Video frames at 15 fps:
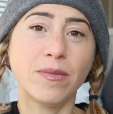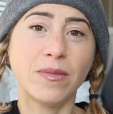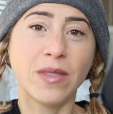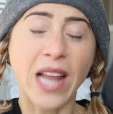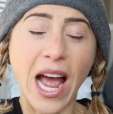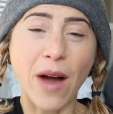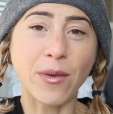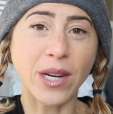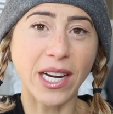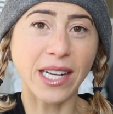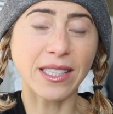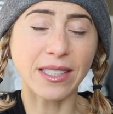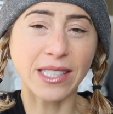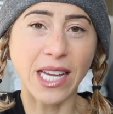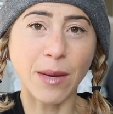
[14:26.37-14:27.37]
now
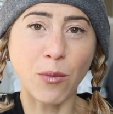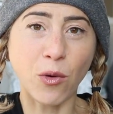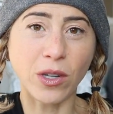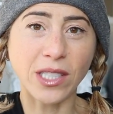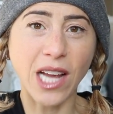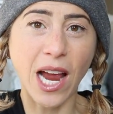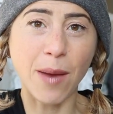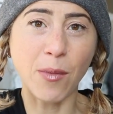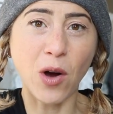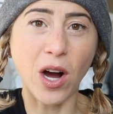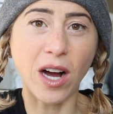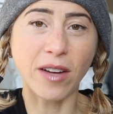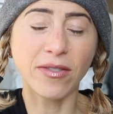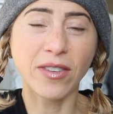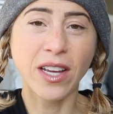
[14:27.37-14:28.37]
needing to take more time
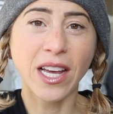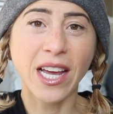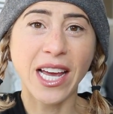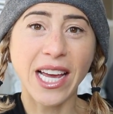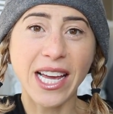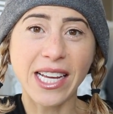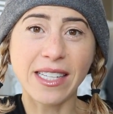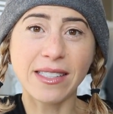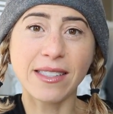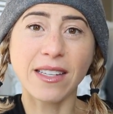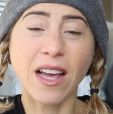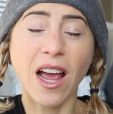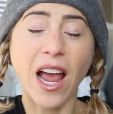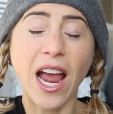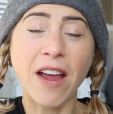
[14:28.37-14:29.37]
off is
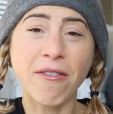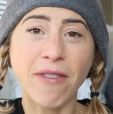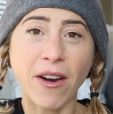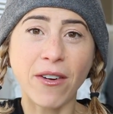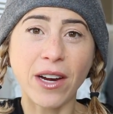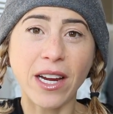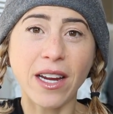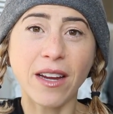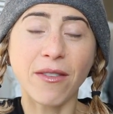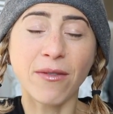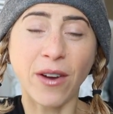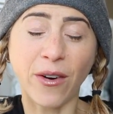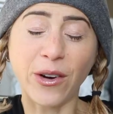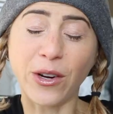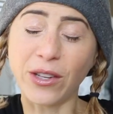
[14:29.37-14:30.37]
a very,
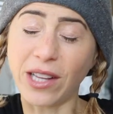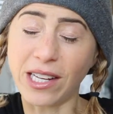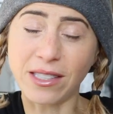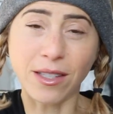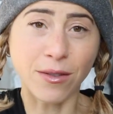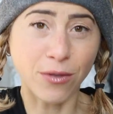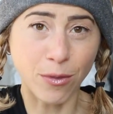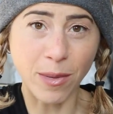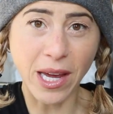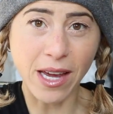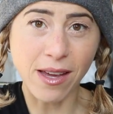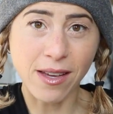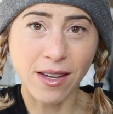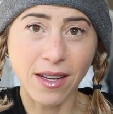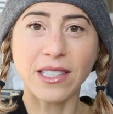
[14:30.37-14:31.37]
very good lesson for
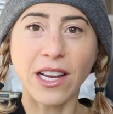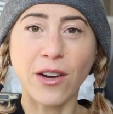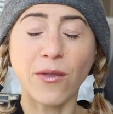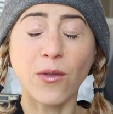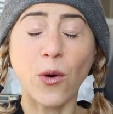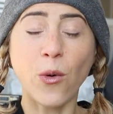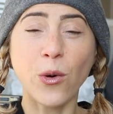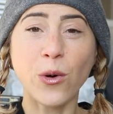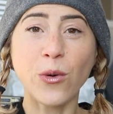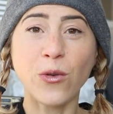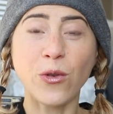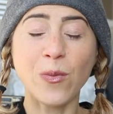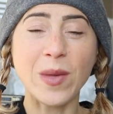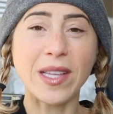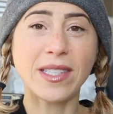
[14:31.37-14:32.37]
me. In order
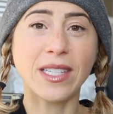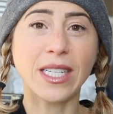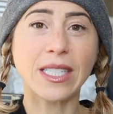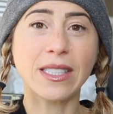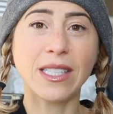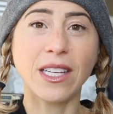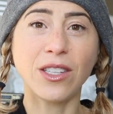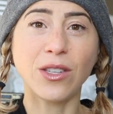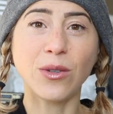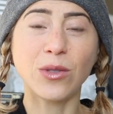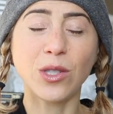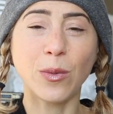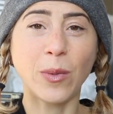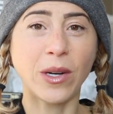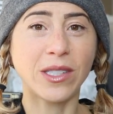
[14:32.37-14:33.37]
for me to continue
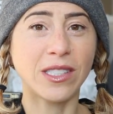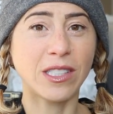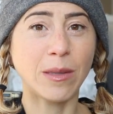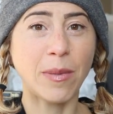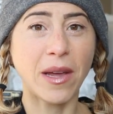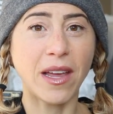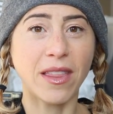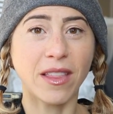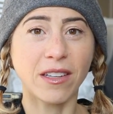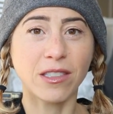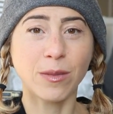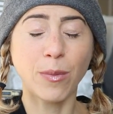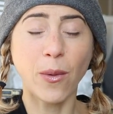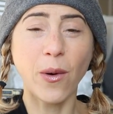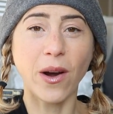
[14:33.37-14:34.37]
to participate in this
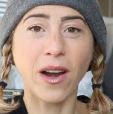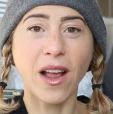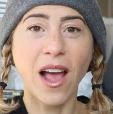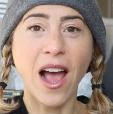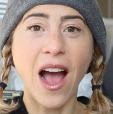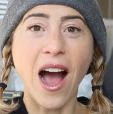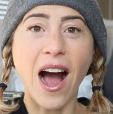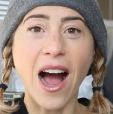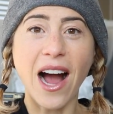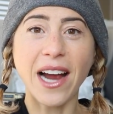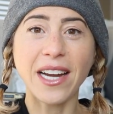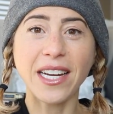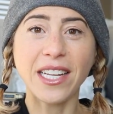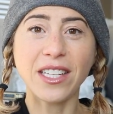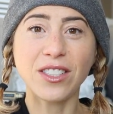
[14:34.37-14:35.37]
sport,
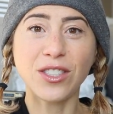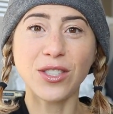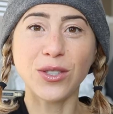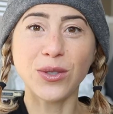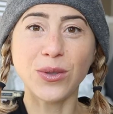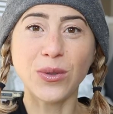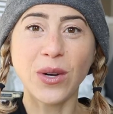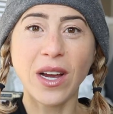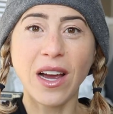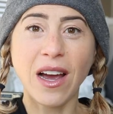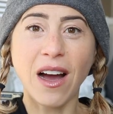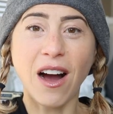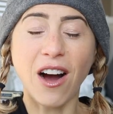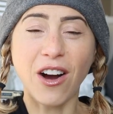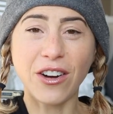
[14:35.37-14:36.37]
I need to
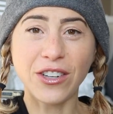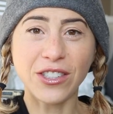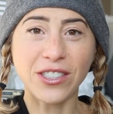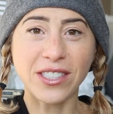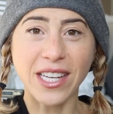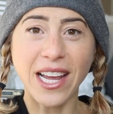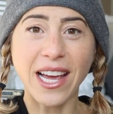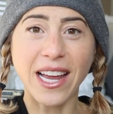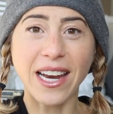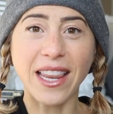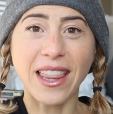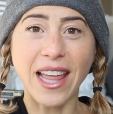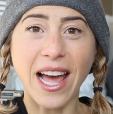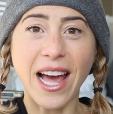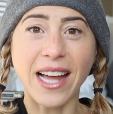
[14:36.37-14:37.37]

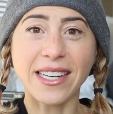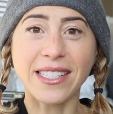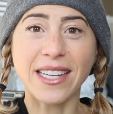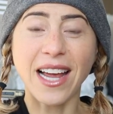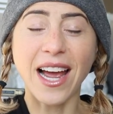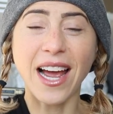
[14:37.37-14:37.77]
understand that